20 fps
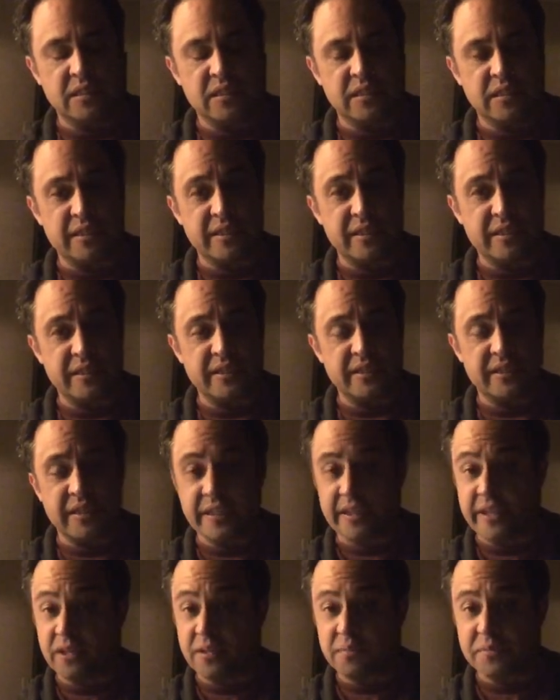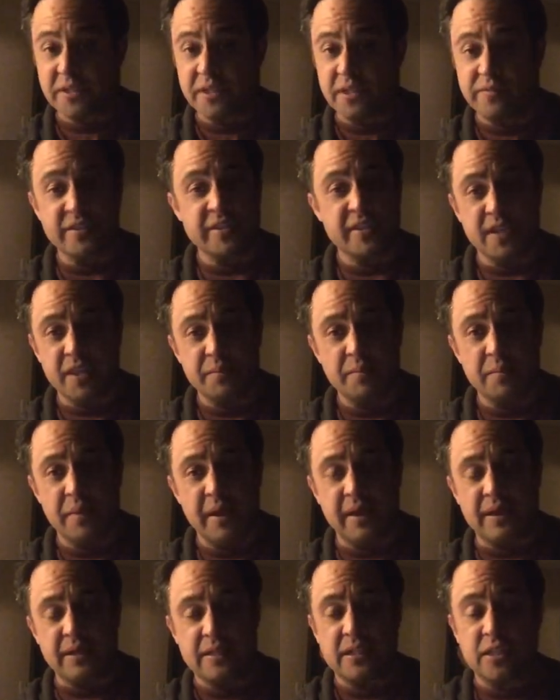then he killed himself. He's not coming
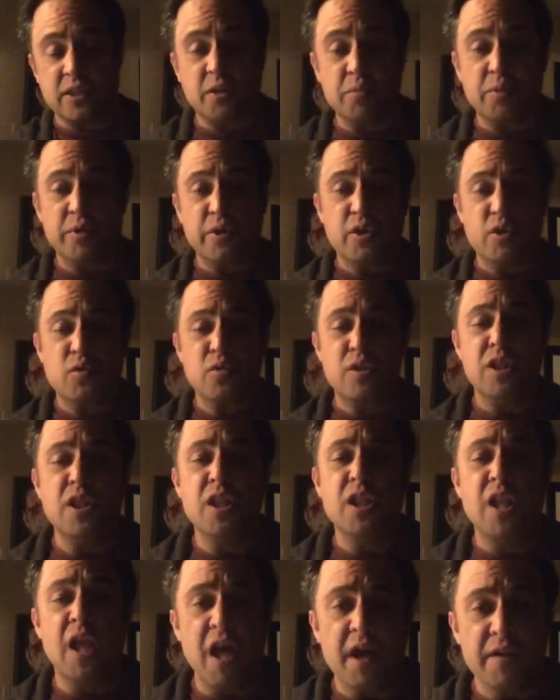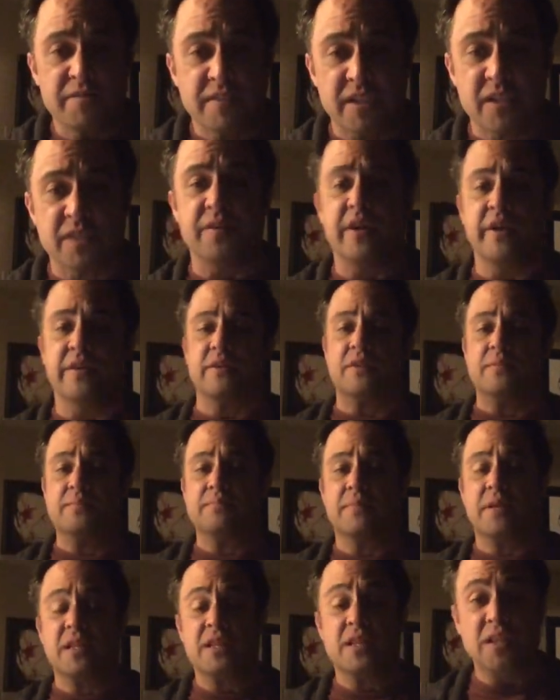back. A little boy who loves his father.
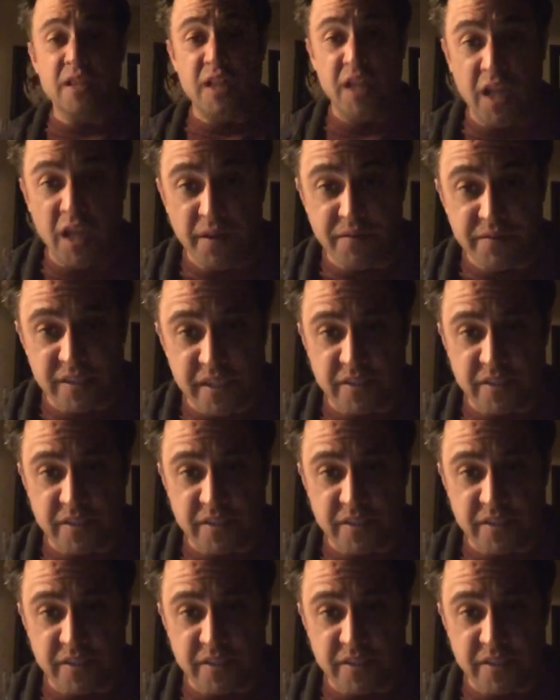No